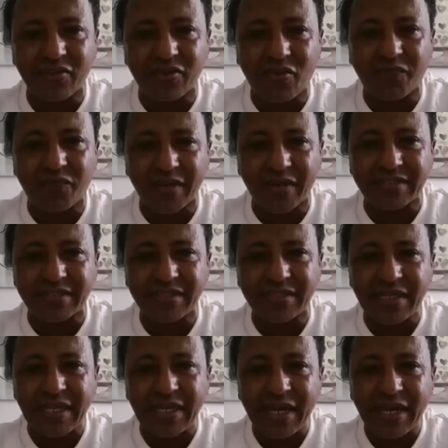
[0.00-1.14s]
conflict,
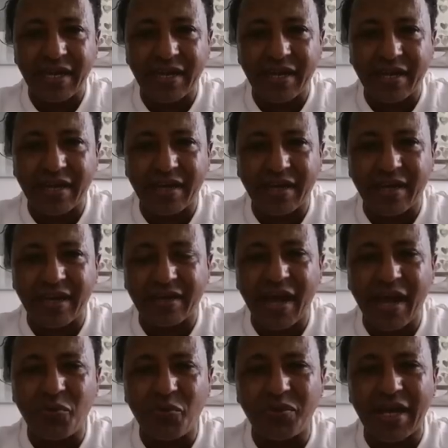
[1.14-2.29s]
and
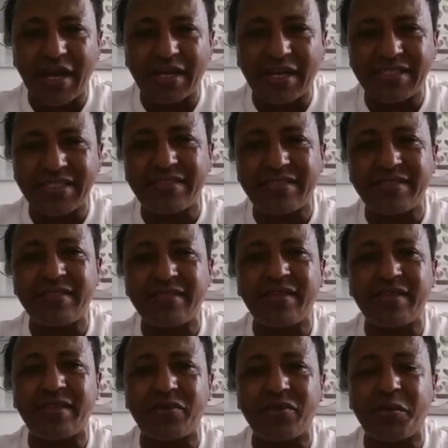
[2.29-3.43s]
how has it,
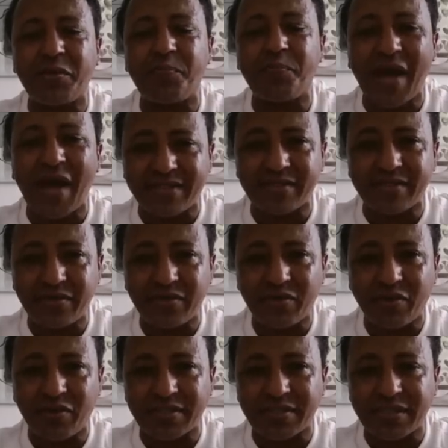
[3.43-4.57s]
you know, impacted
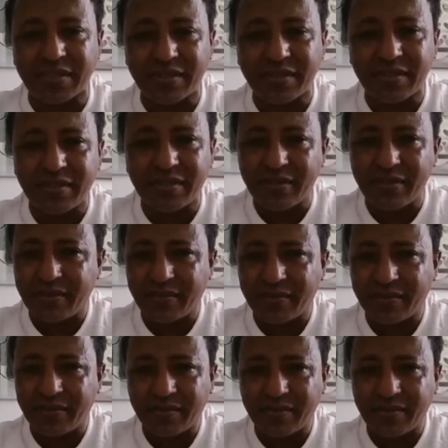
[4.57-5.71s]
on the
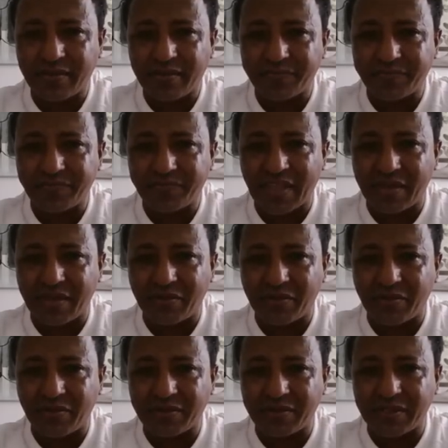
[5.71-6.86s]
on
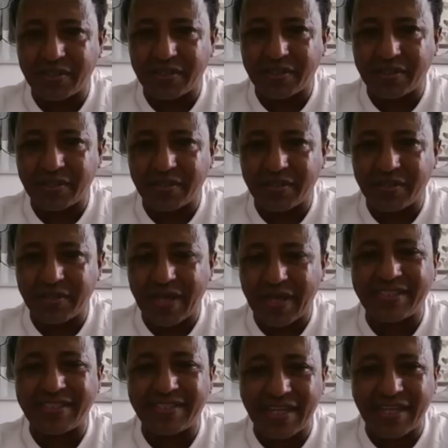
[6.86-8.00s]
the
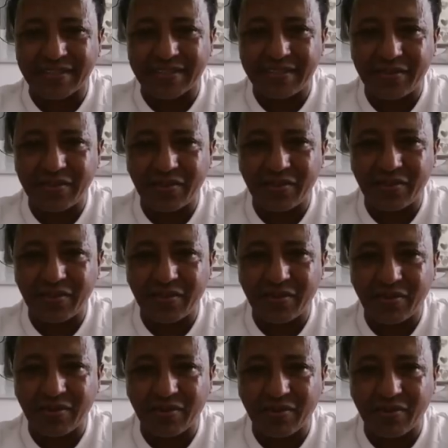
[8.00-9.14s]
extent
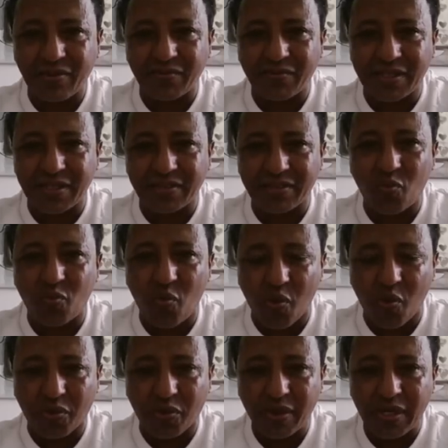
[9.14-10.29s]
of the
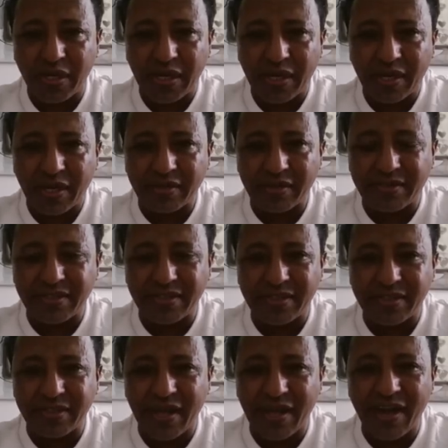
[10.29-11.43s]
war and the
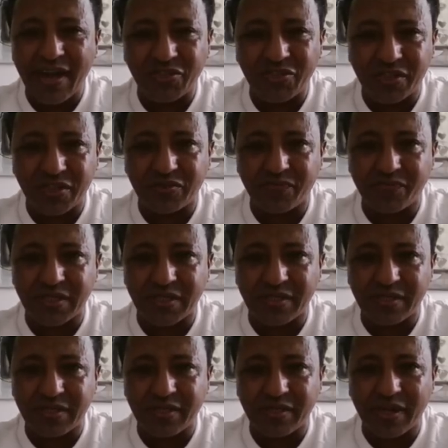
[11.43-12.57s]
harshness of
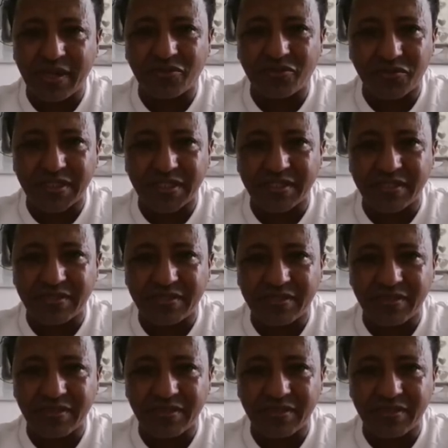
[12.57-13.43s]
the atrocities